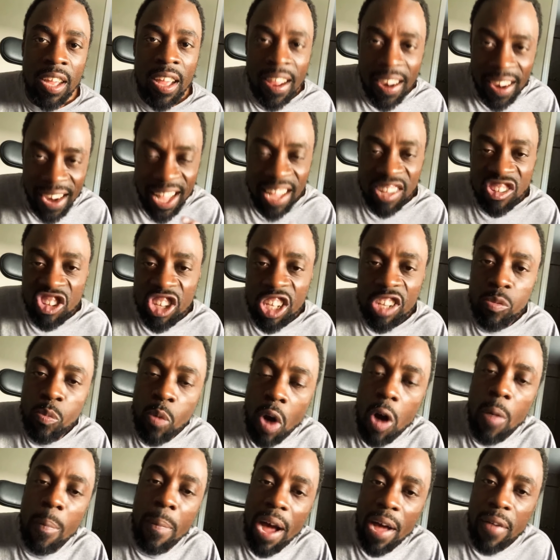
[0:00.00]
Let's just
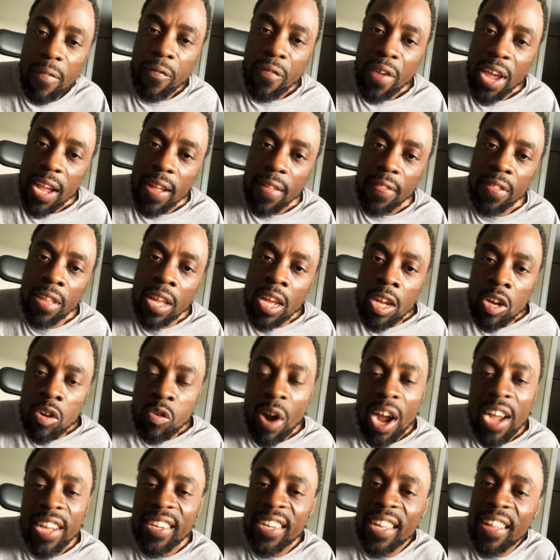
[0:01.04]
walk by faith.
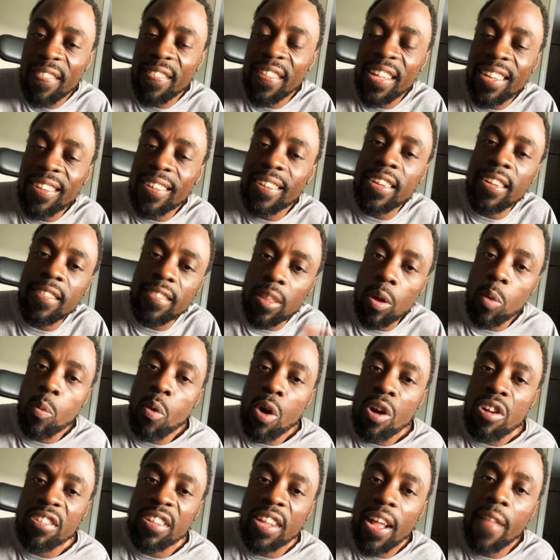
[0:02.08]
Christ said, This is the
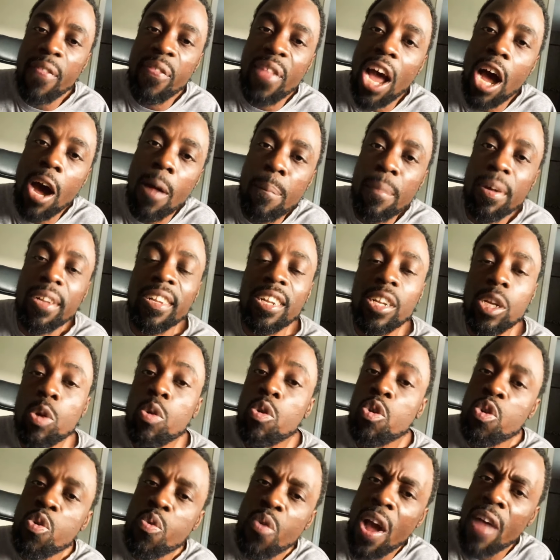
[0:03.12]
works that thou must do.
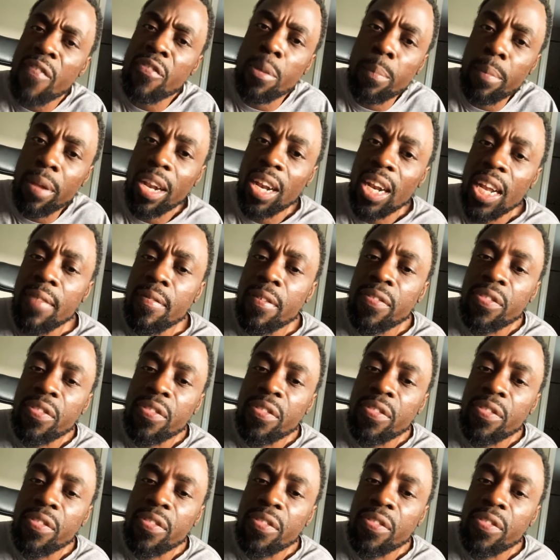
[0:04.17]
You have to believe it